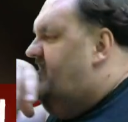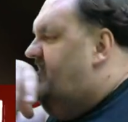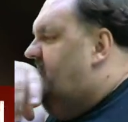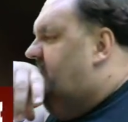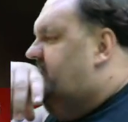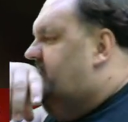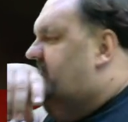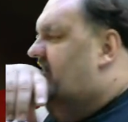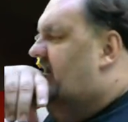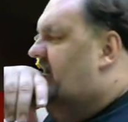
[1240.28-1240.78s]

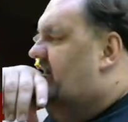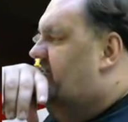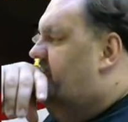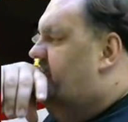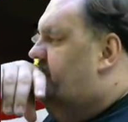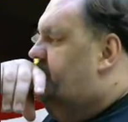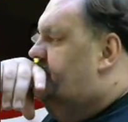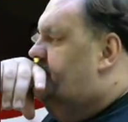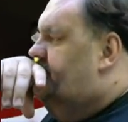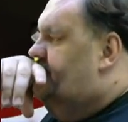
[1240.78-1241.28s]

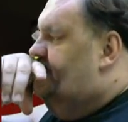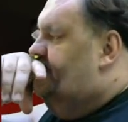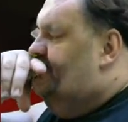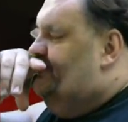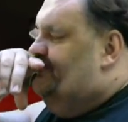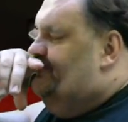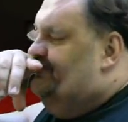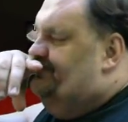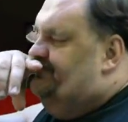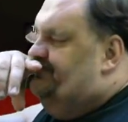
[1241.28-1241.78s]
Now,
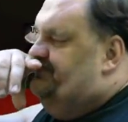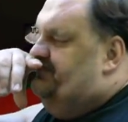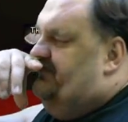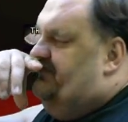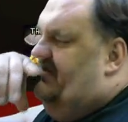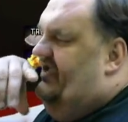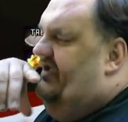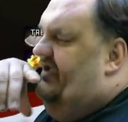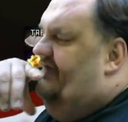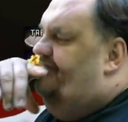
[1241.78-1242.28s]

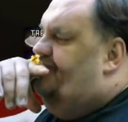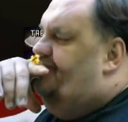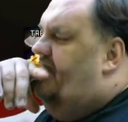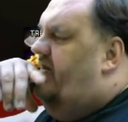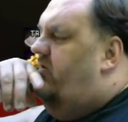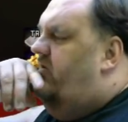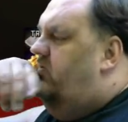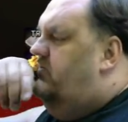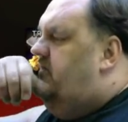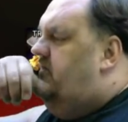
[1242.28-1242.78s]
if
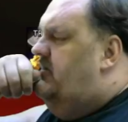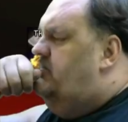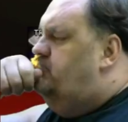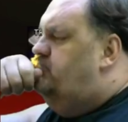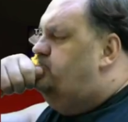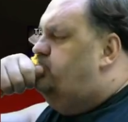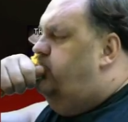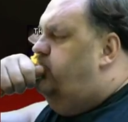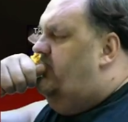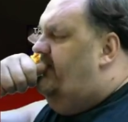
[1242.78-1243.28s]
all
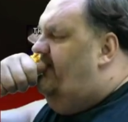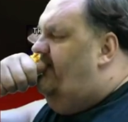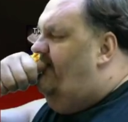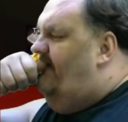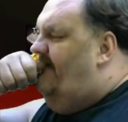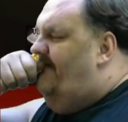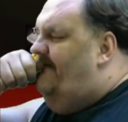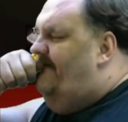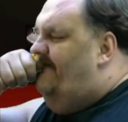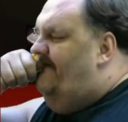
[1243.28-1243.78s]
goes
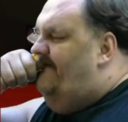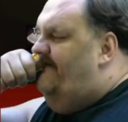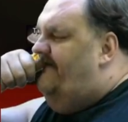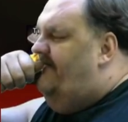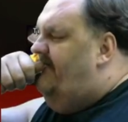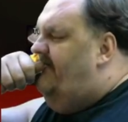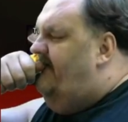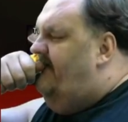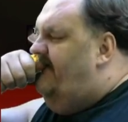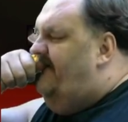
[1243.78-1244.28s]
well,
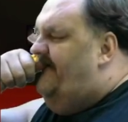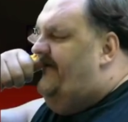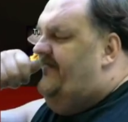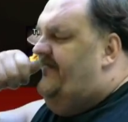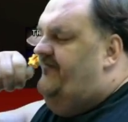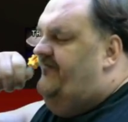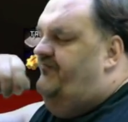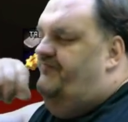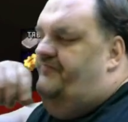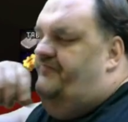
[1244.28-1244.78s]

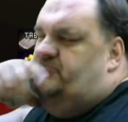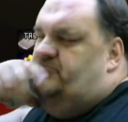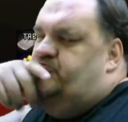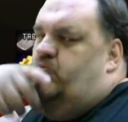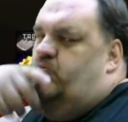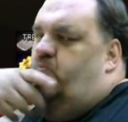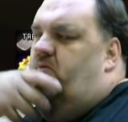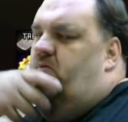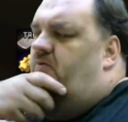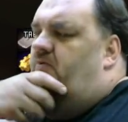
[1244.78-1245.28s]
this
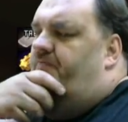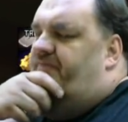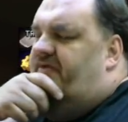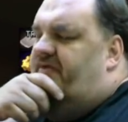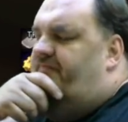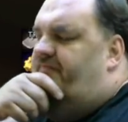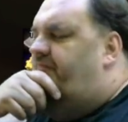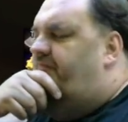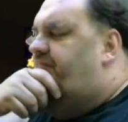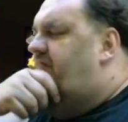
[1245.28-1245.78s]
will be
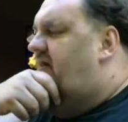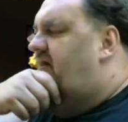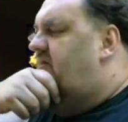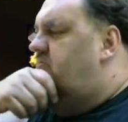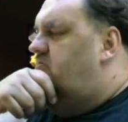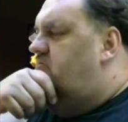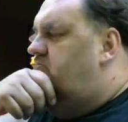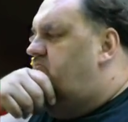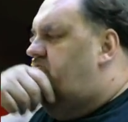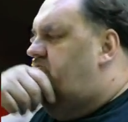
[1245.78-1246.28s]
the
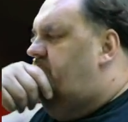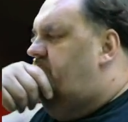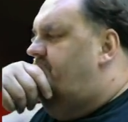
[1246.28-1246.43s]
final